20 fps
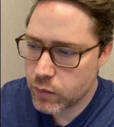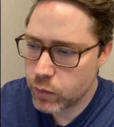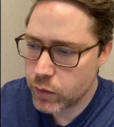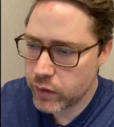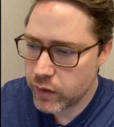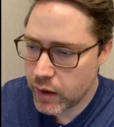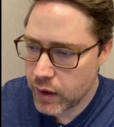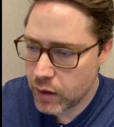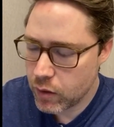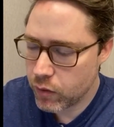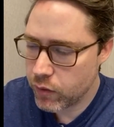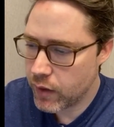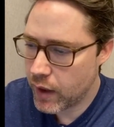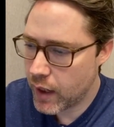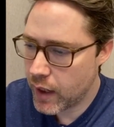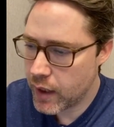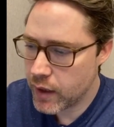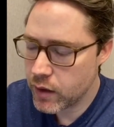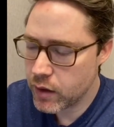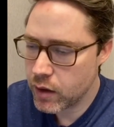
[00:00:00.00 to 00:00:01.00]
We hit on
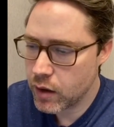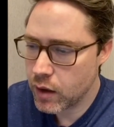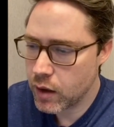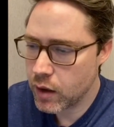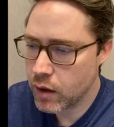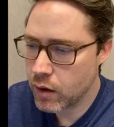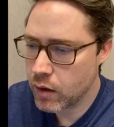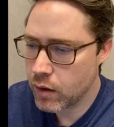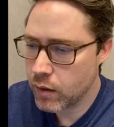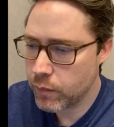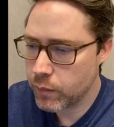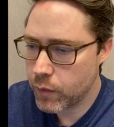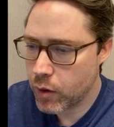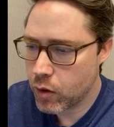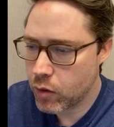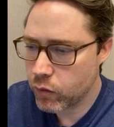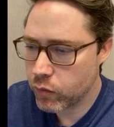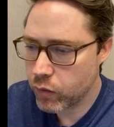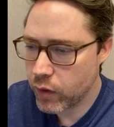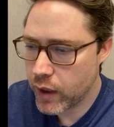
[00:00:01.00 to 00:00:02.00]
that
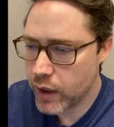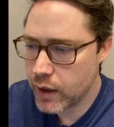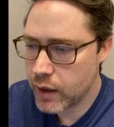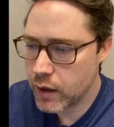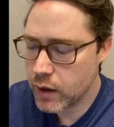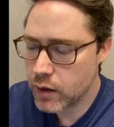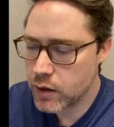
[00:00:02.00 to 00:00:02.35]
already.